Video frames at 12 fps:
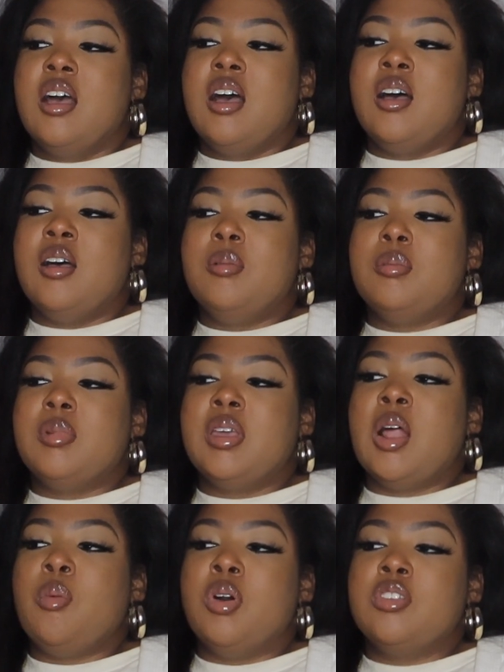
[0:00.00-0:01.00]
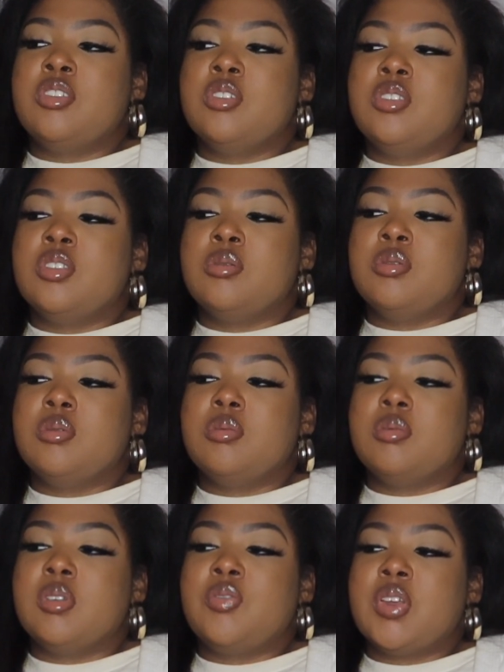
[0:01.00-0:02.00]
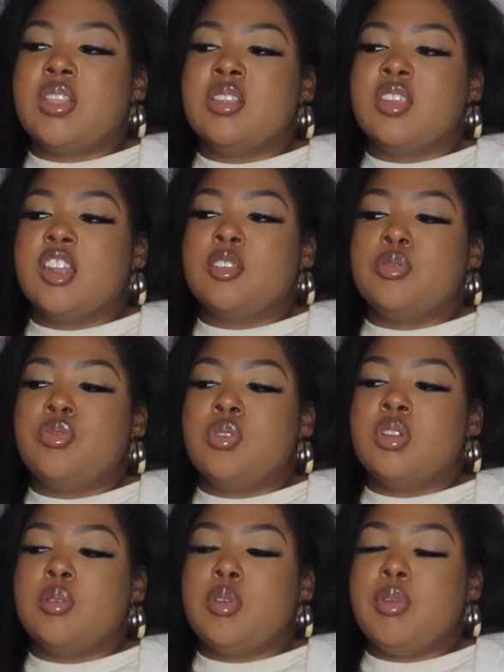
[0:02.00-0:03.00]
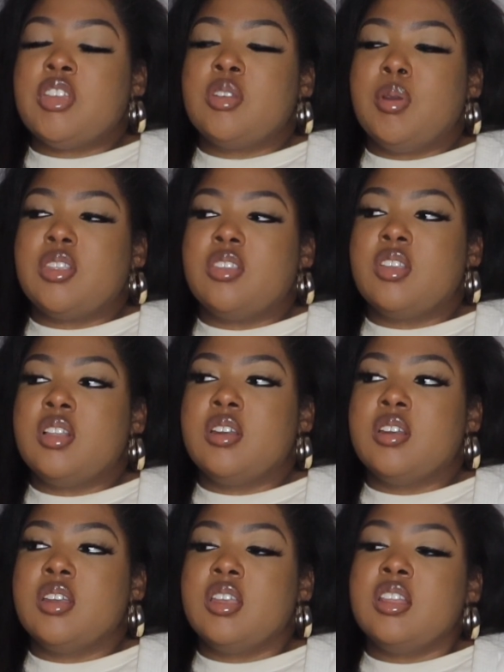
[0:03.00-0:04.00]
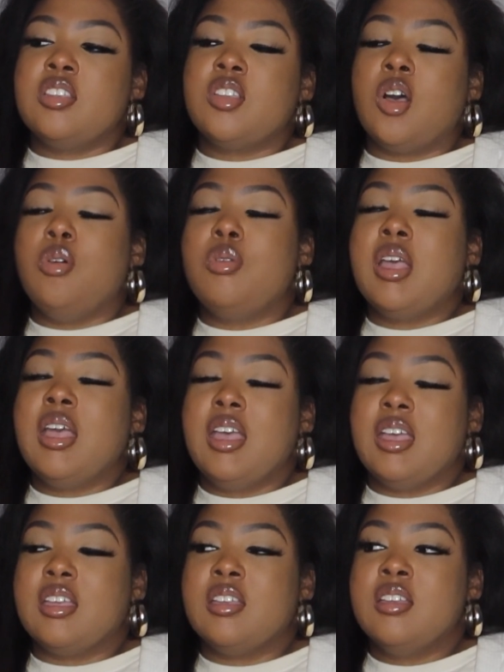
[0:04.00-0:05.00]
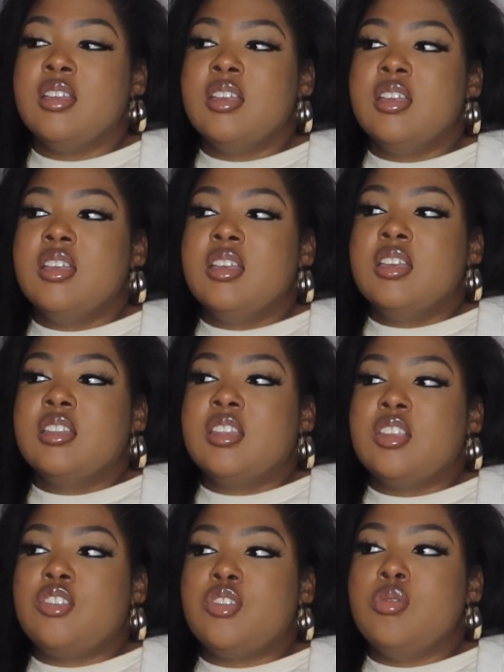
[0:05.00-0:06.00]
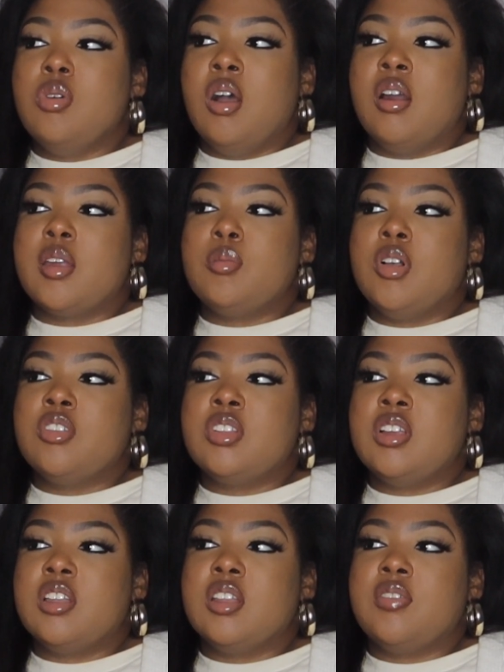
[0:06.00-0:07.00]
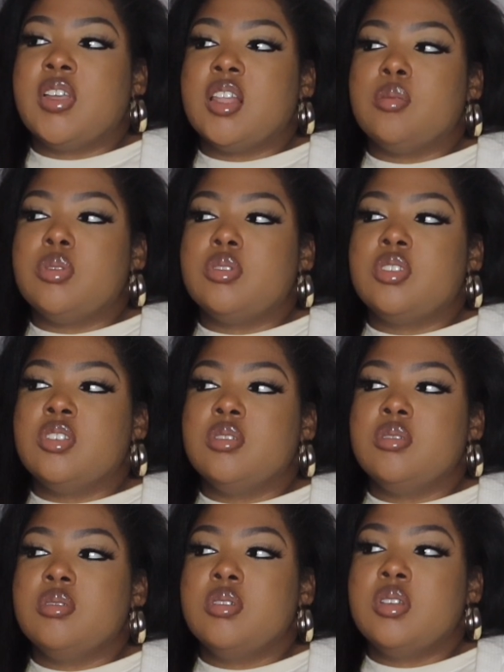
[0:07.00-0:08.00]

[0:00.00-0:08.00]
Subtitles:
And I want you to, if I didn't say this before, let me make sure I make this clear. It is okay that you are emotionally unavailable too.